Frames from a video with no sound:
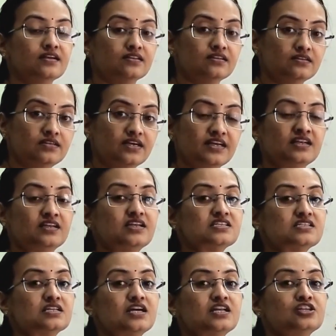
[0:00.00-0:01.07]
the
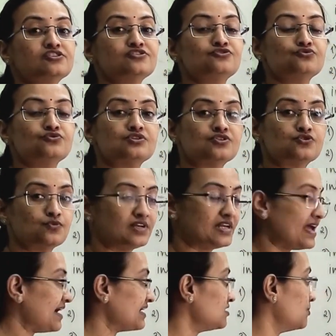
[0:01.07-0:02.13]
intestinal juices will
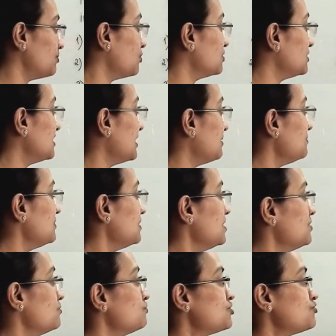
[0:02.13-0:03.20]
act upon them,
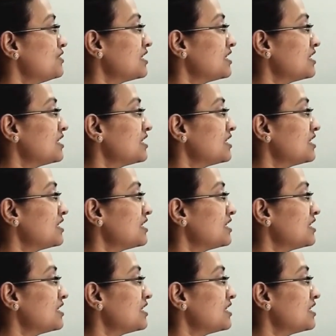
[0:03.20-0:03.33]
which will